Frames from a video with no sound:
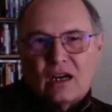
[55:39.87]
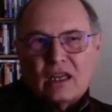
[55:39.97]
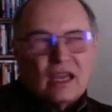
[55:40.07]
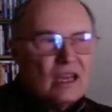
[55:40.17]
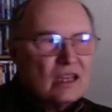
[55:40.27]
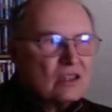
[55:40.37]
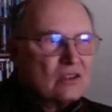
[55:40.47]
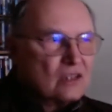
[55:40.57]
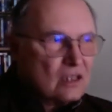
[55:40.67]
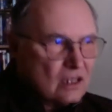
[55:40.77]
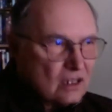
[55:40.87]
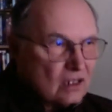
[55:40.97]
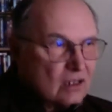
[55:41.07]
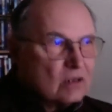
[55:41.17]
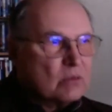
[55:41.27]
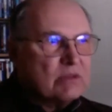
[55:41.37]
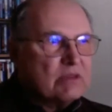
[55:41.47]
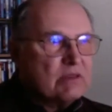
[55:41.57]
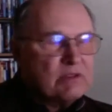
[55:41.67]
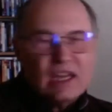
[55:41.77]
And we've
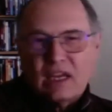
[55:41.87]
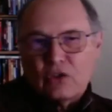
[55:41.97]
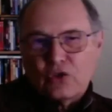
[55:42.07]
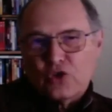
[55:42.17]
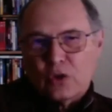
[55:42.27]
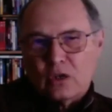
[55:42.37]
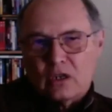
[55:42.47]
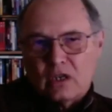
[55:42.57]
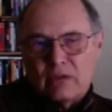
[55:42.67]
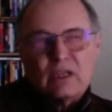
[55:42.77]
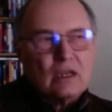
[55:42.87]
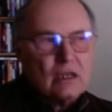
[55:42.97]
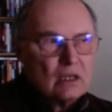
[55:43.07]
even had to shorten even a